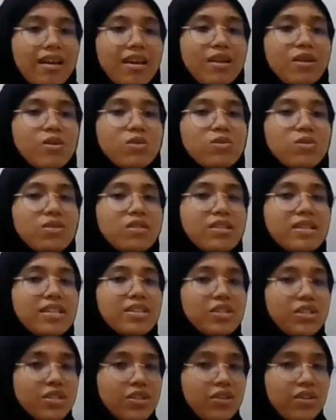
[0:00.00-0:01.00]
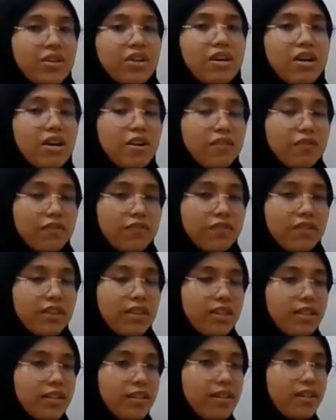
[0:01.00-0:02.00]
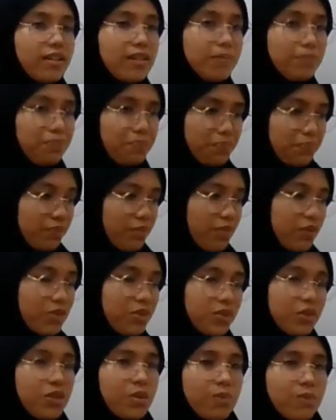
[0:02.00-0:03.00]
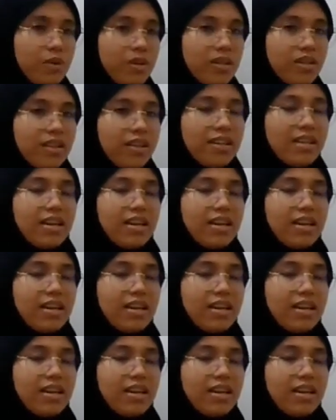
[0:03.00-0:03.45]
And also the interior of the studio pot.